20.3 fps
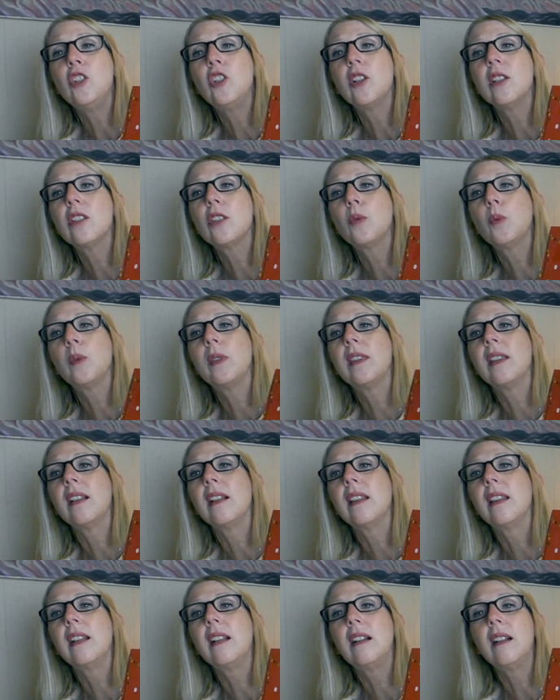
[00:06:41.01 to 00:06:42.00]
just with the
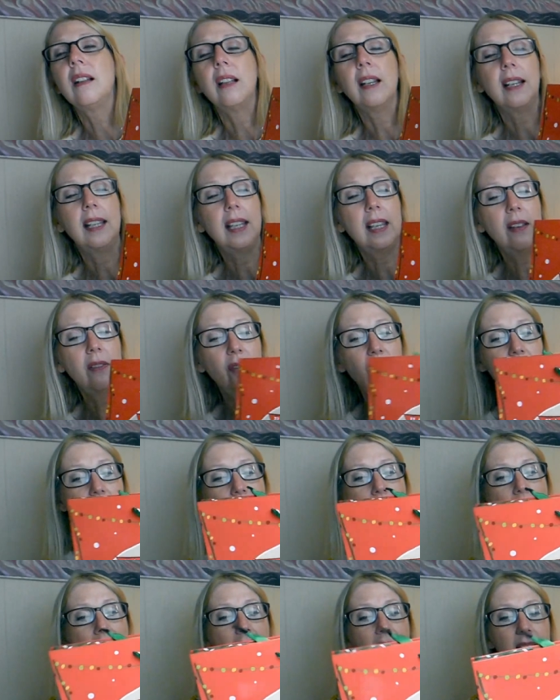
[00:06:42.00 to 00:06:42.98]
little gift
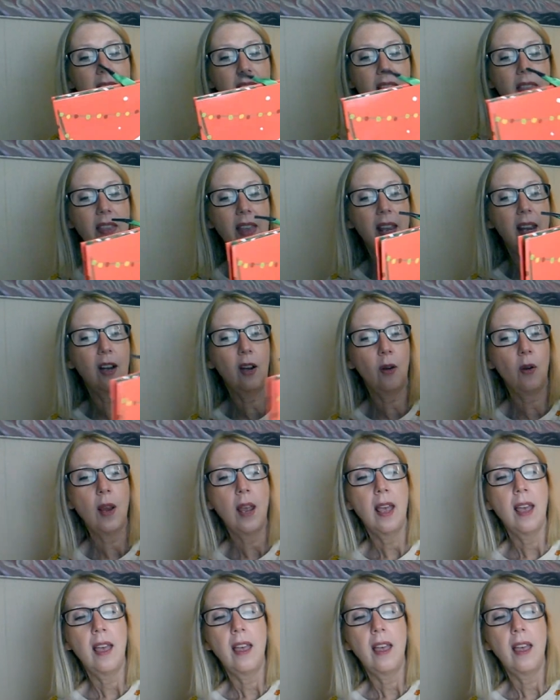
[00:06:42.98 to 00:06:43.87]
tag there